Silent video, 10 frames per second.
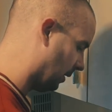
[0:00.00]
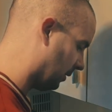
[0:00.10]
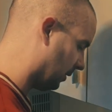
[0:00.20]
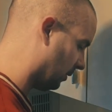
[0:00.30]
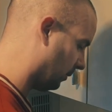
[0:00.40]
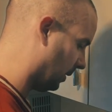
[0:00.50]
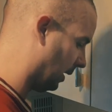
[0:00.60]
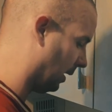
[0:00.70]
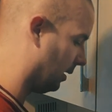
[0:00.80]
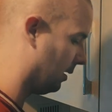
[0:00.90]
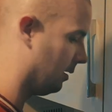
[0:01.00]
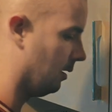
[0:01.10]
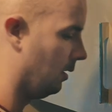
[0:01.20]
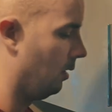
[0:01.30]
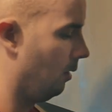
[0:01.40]
Just a wee
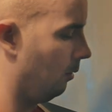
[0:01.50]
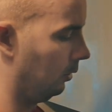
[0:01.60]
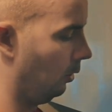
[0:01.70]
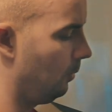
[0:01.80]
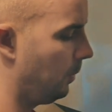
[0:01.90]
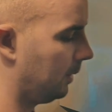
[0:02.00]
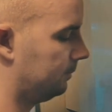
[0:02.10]
glob.